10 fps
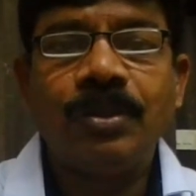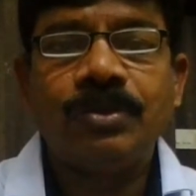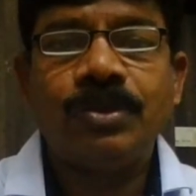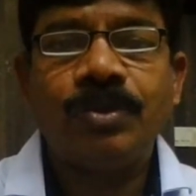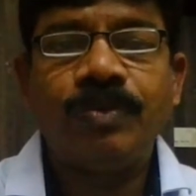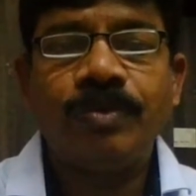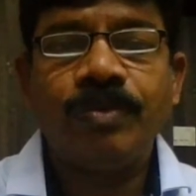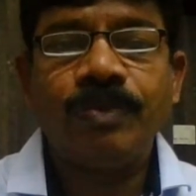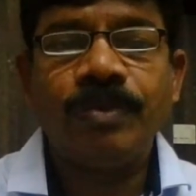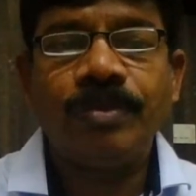So
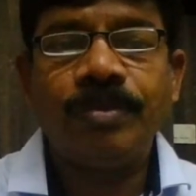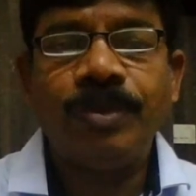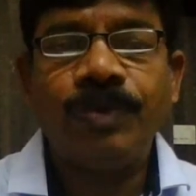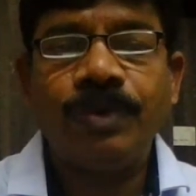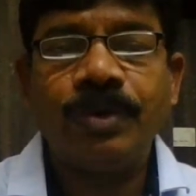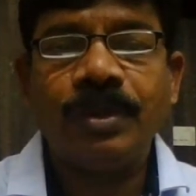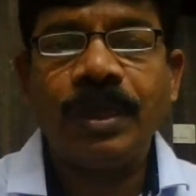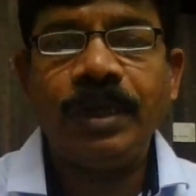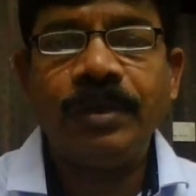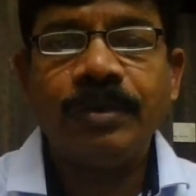before
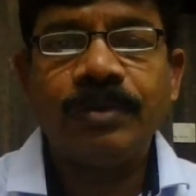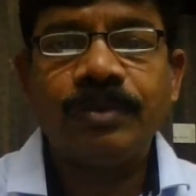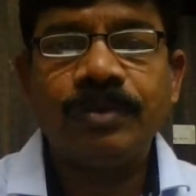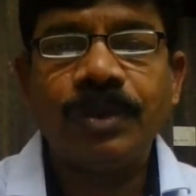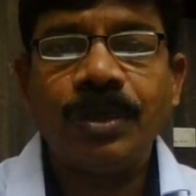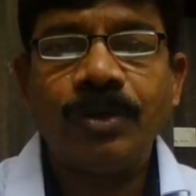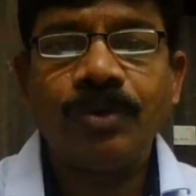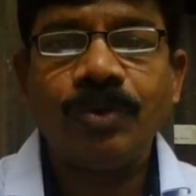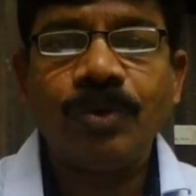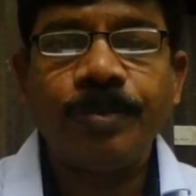that, we have
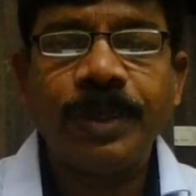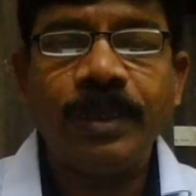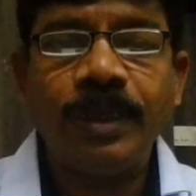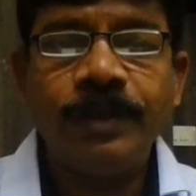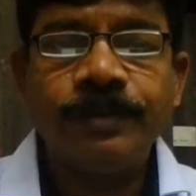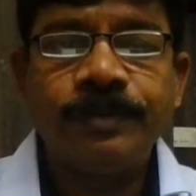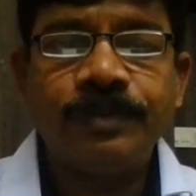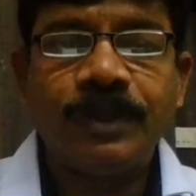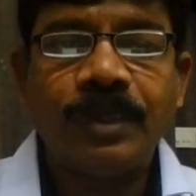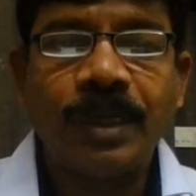to open the
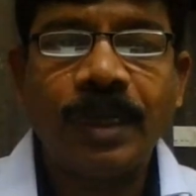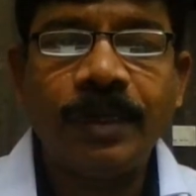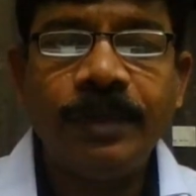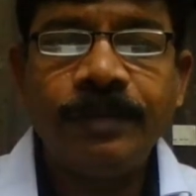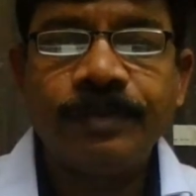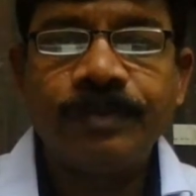tally,